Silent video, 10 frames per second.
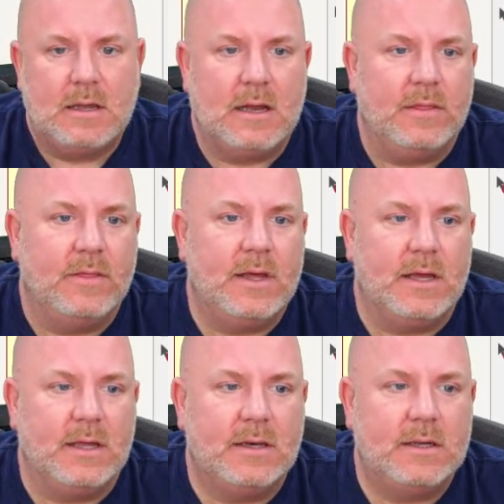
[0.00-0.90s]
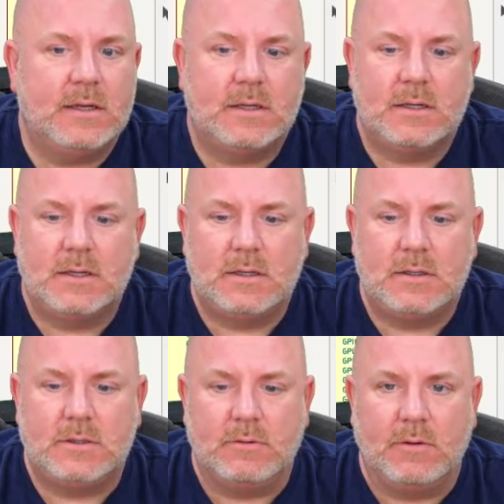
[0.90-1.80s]
And then,
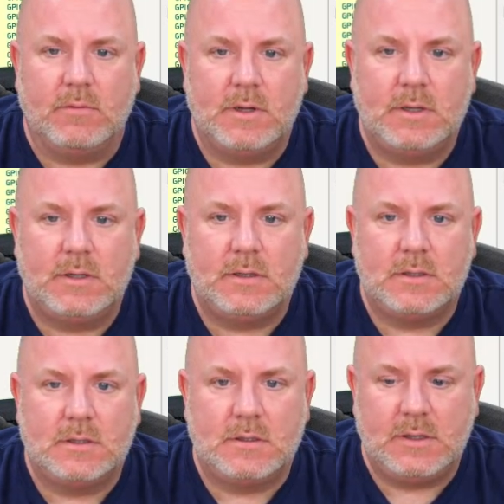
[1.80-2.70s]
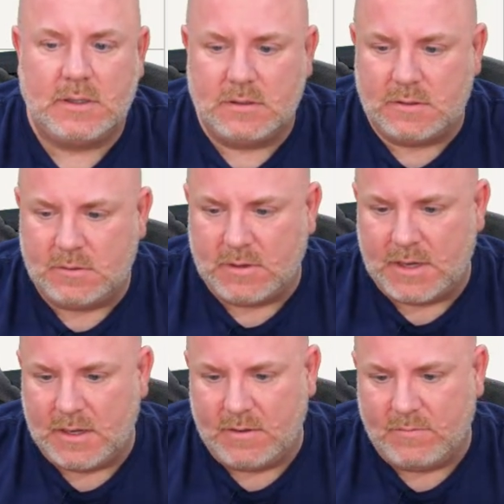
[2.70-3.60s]
do I
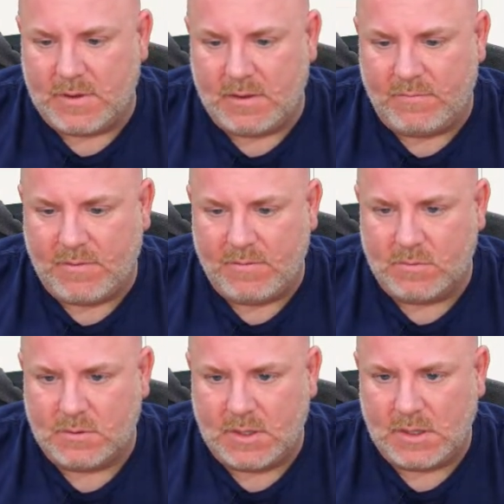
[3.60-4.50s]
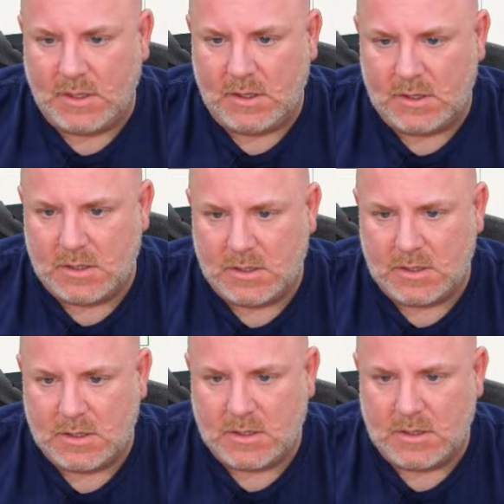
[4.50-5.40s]
have a 5 volt thingy?
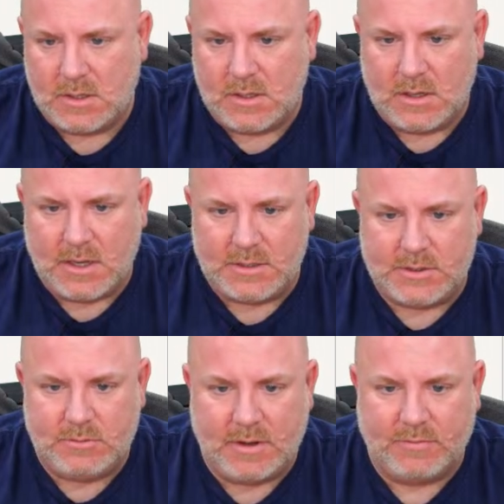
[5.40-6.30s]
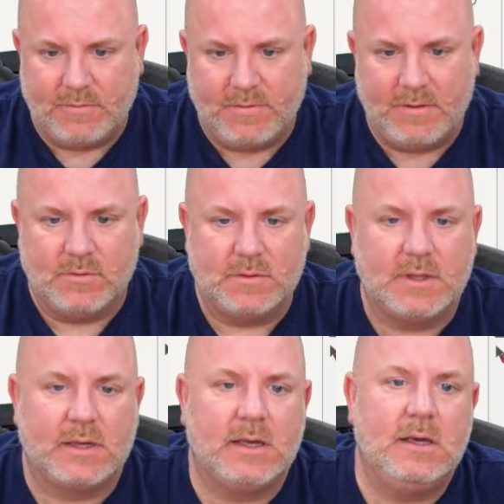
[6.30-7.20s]
I do have a 5 volt
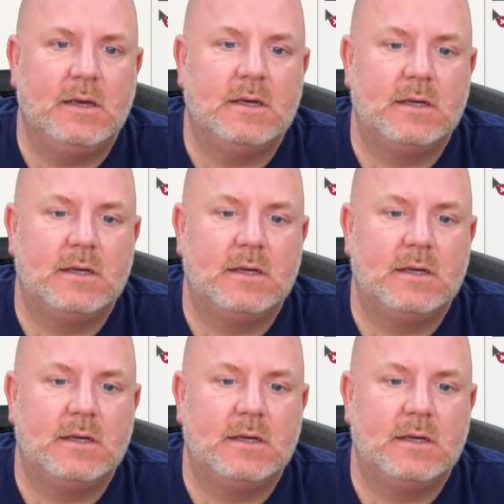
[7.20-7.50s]
thingy.